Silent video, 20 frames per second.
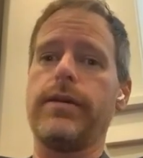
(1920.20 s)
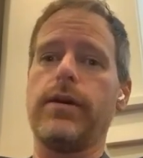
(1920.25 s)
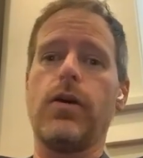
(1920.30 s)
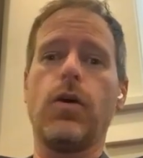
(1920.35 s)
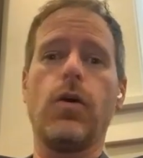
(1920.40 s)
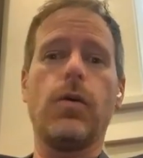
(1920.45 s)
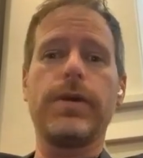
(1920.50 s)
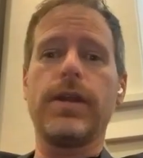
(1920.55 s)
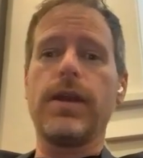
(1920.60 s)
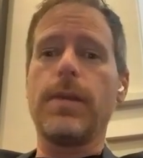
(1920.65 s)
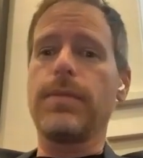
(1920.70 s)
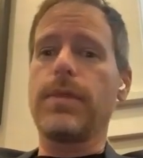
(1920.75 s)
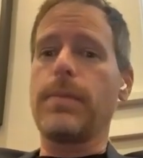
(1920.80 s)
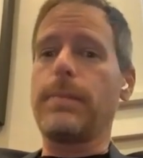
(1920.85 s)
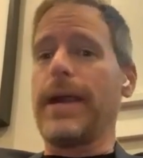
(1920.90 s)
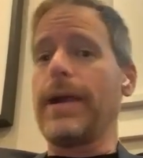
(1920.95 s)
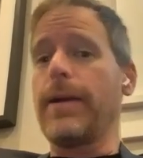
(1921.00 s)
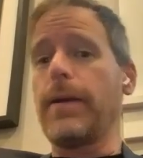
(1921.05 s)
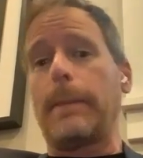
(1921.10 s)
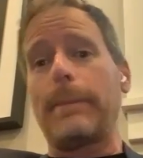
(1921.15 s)
to open up the
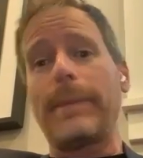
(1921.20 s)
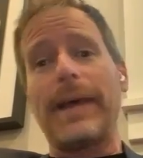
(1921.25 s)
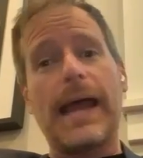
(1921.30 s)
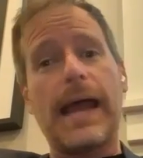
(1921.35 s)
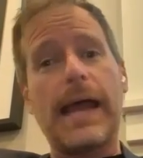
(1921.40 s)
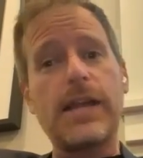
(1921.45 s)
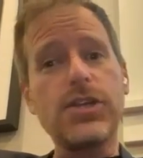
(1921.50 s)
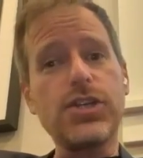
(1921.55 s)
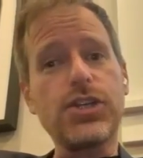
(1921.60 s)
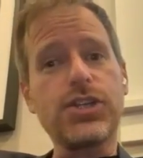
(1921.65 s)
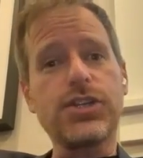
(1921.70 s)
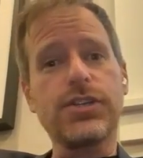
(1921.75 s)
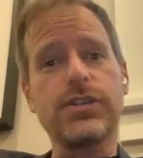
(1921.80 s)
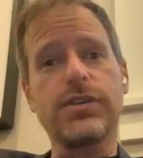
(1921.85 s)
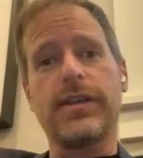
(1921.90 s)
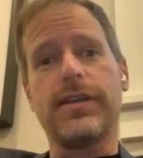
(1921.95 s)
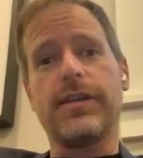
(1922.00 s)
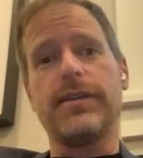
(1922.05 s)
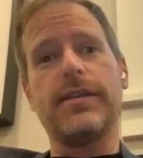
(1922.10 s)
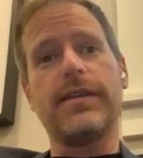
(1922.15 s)
parent batch,
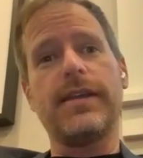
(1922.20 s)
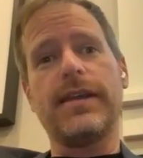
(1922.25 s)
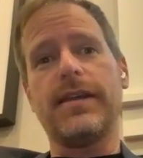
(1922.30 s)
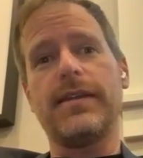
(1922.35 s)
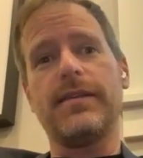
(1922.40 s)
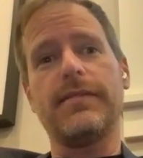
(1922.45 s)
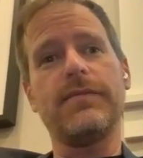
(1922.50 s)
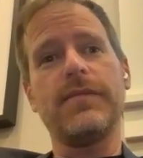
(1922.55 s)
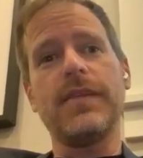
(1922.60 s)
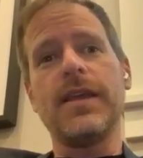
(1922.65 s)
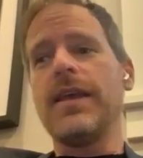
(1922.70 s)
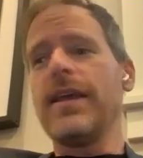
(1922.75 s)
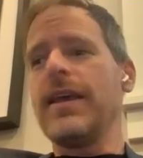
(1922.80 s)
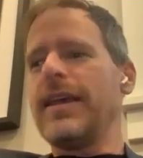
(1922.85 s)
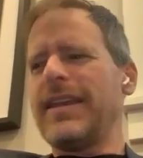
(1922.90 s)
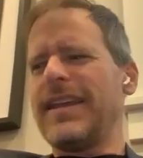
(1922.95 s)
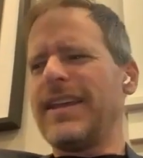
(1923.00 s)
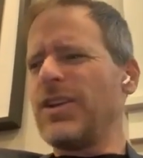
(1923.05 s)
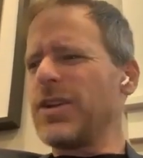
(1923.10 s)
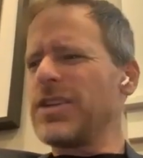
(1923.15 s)
and
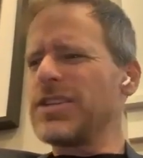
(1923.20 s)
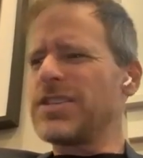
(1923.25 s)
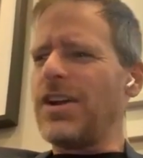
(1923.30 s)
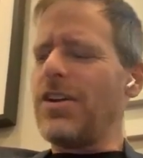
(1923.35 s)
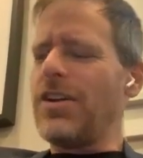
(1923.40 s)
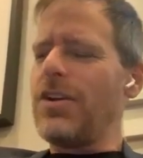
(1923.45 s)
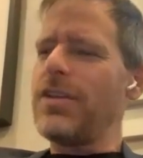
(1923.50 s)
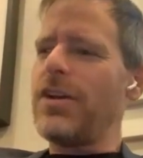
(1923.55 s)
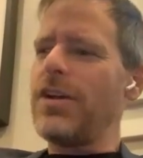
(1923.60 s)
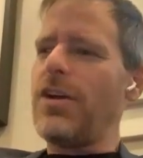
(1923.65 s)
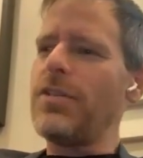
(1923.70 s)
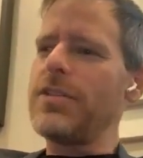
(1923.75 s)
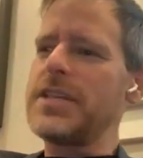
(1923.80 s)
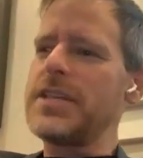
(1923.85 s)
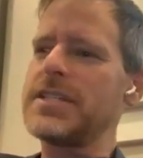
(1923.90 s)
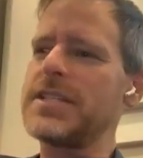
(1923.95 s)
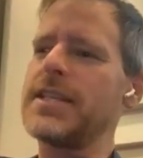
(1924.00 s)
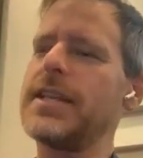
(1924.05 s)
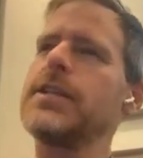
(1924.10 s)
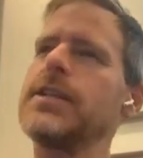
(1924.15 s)
because all
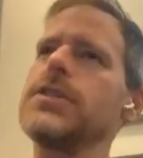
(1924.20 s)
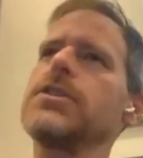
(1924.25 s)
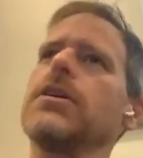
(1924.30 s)
these